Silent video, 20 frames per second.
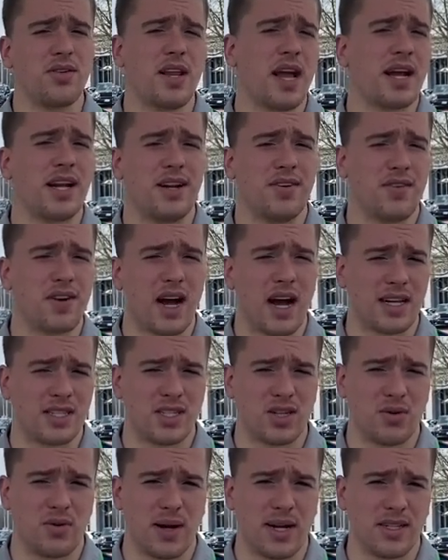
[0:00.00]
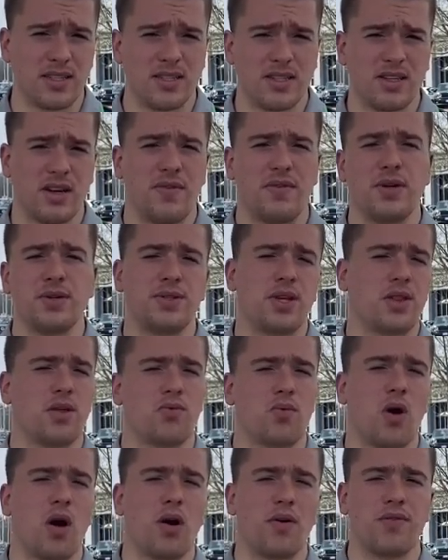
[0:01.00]
negative consequence of using the
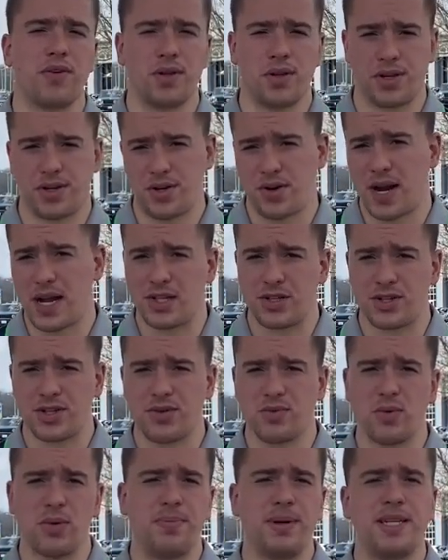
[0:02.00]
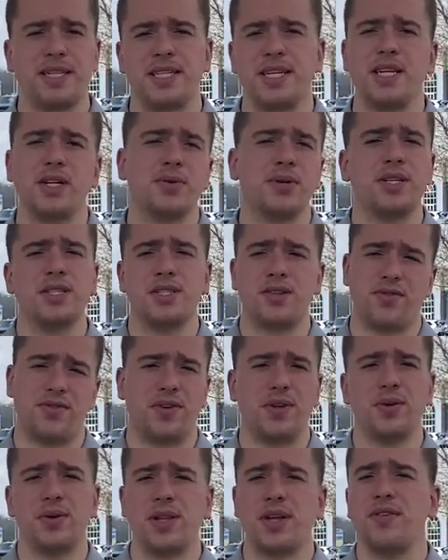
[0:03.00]
wrong fuel in your engine would be decreased
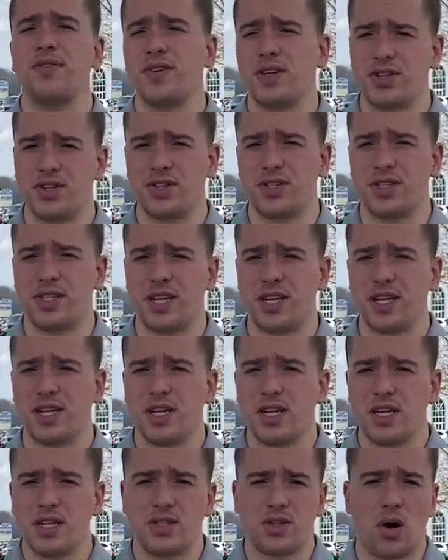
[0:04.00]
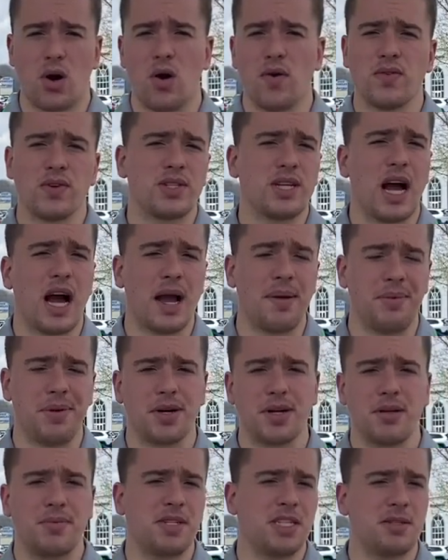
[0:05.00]
fuel efficiency. So over time, you're
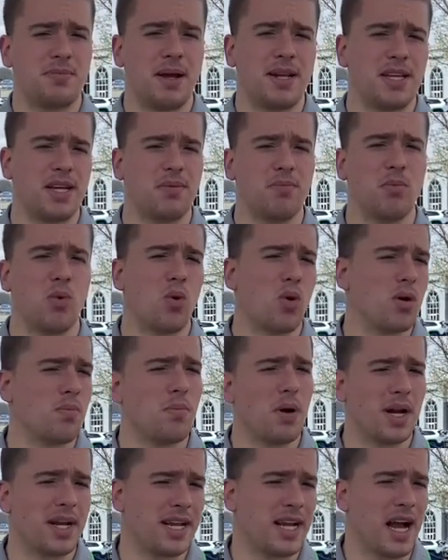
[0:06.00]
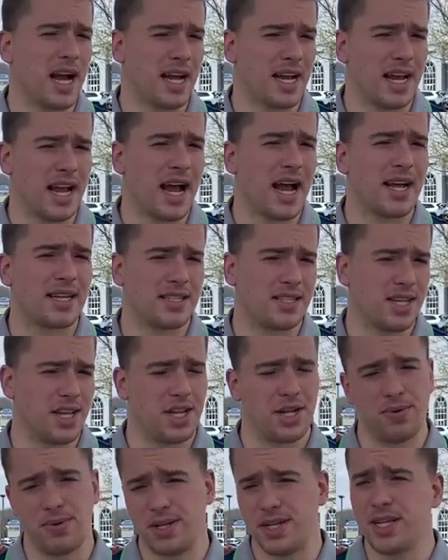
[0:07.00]
going to be spending more money on gas than
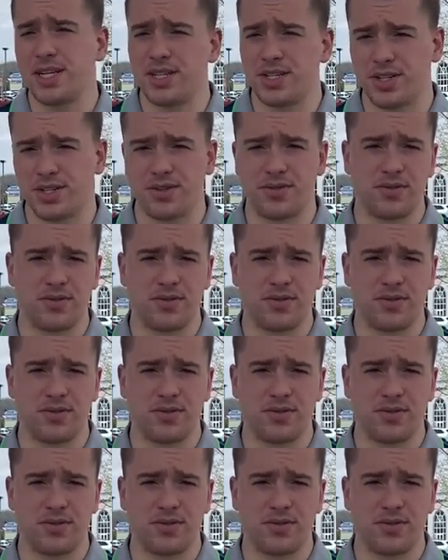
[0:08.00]
you would need to.